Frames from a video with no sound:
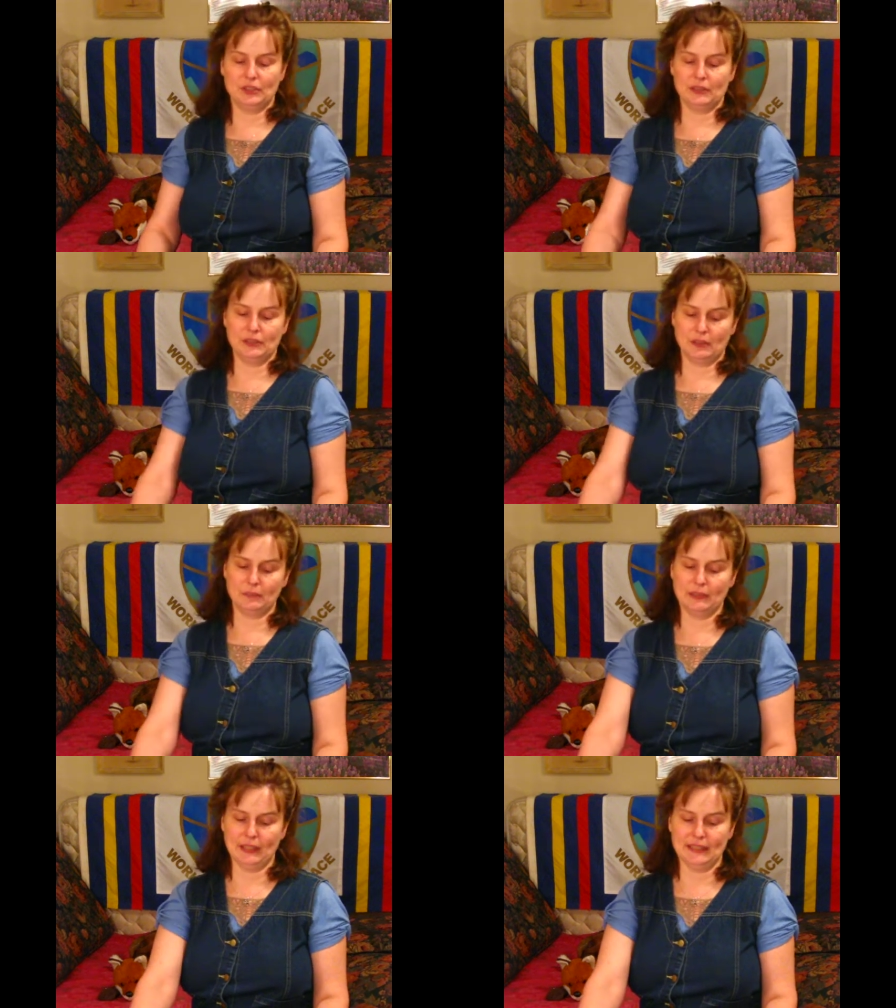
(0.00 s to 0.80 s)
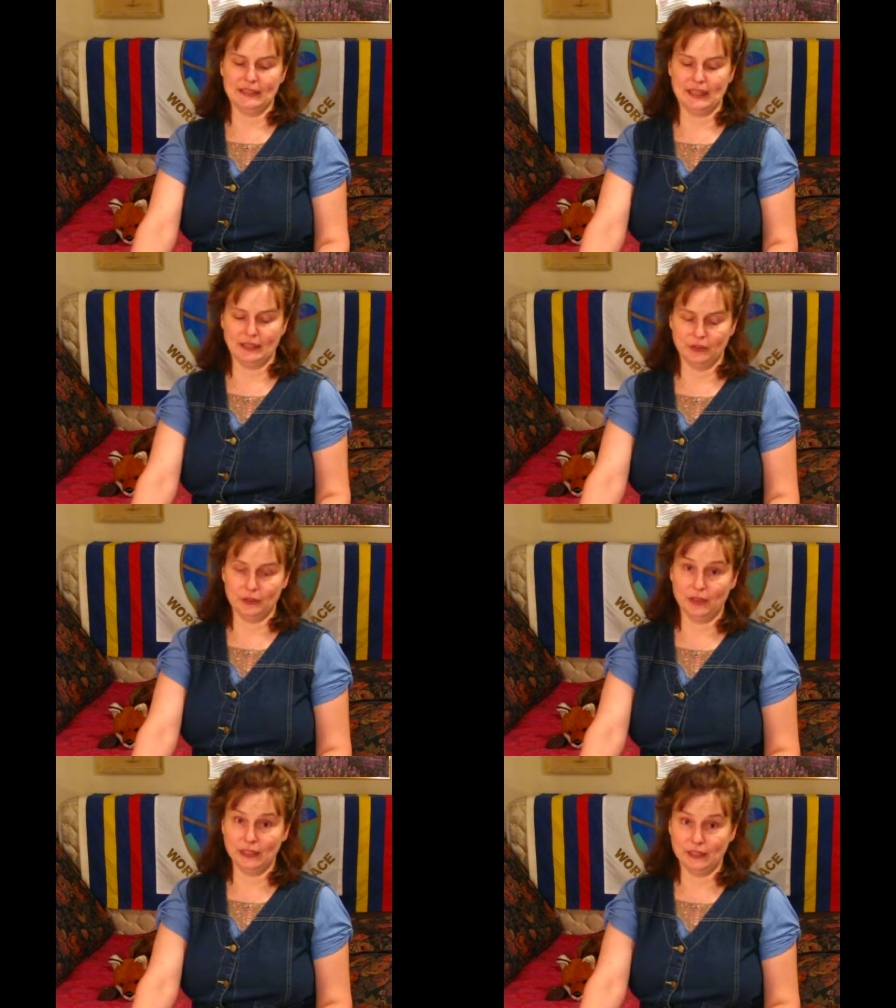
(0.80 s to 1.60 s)
There's complaints that
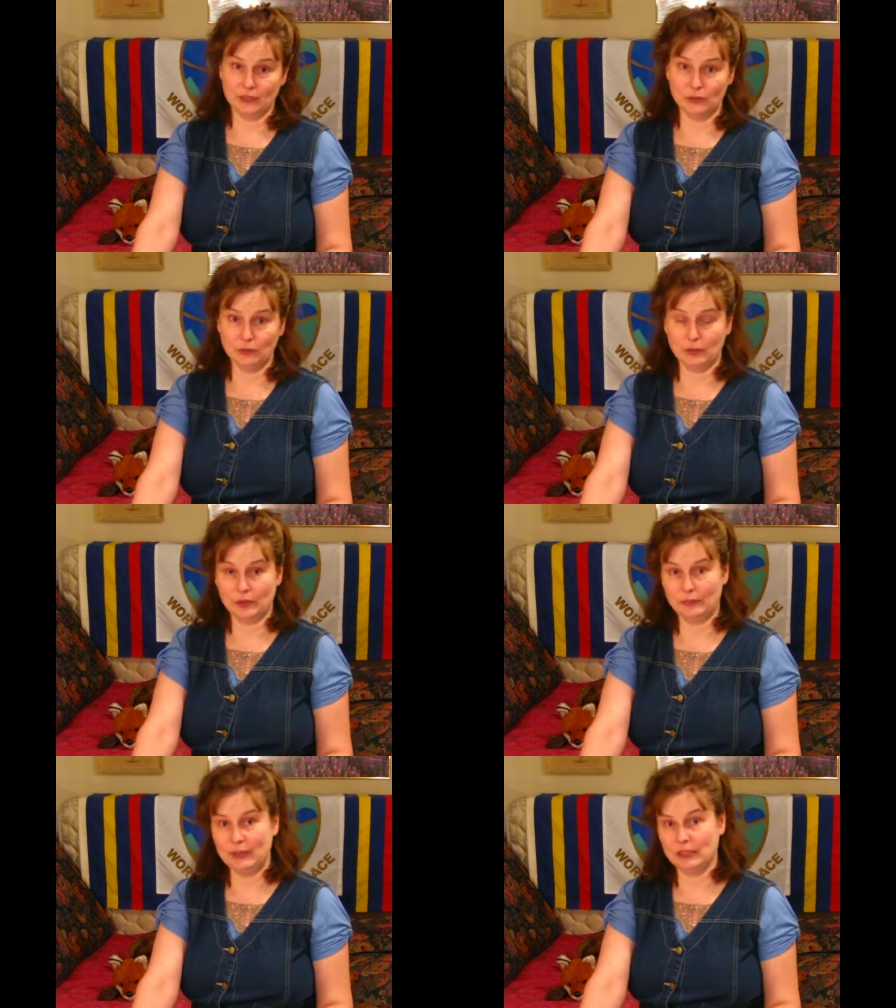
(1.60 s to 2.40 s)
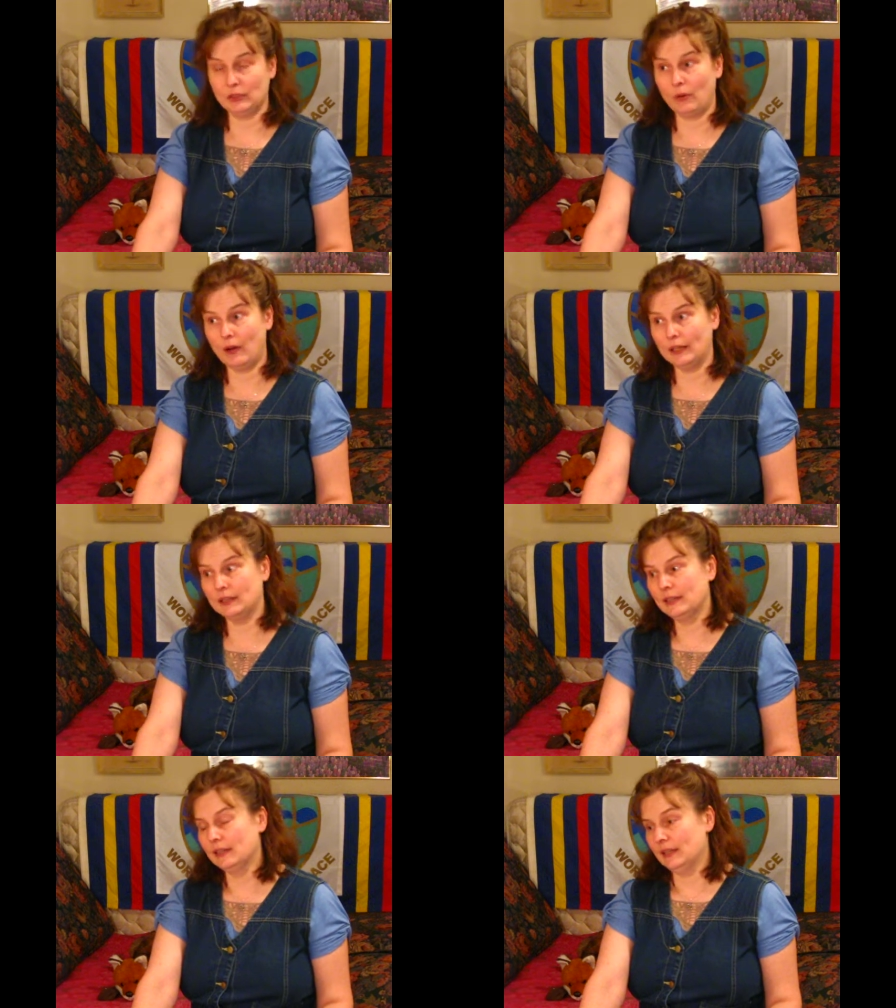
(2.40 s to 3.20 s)
Ukrainians no longer being taught
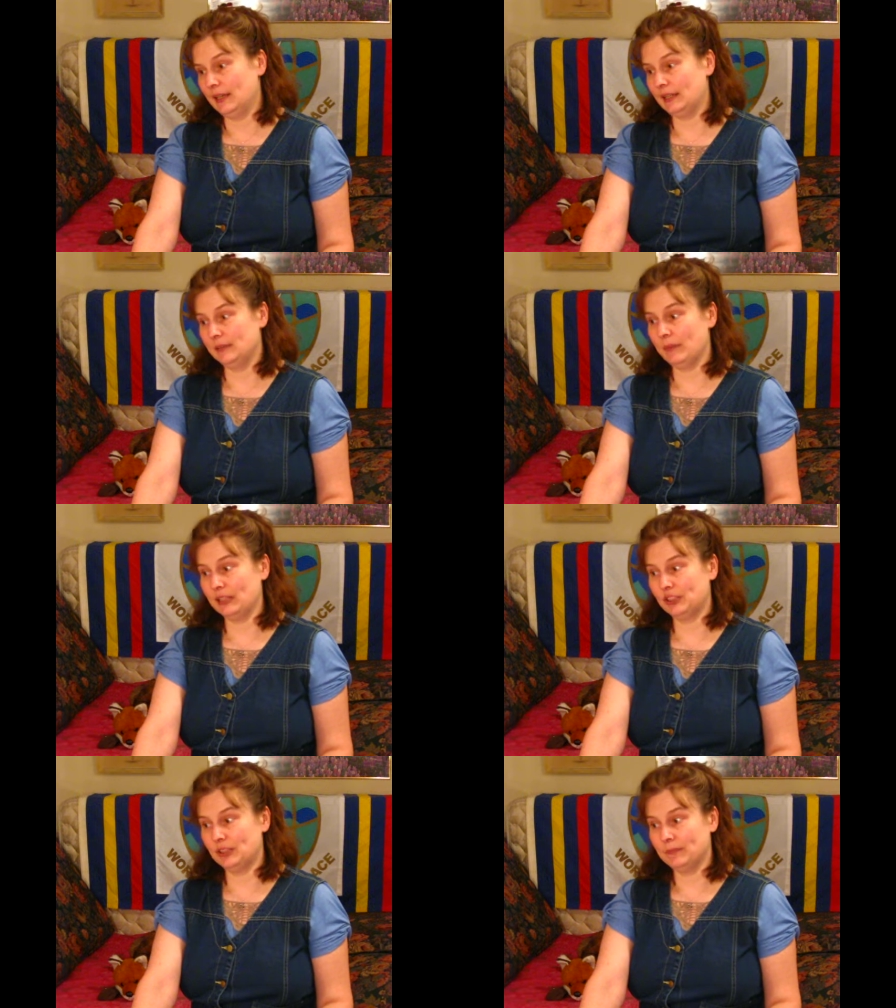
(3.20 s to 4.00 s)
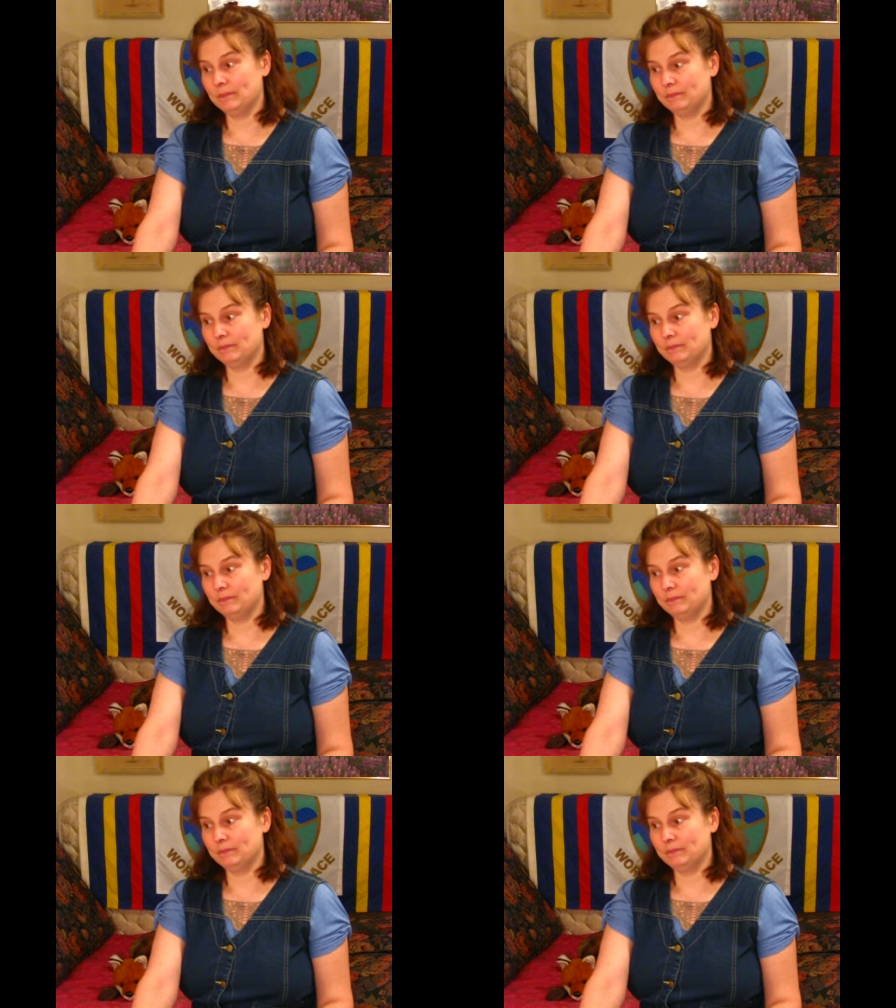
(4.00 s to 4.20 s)
as much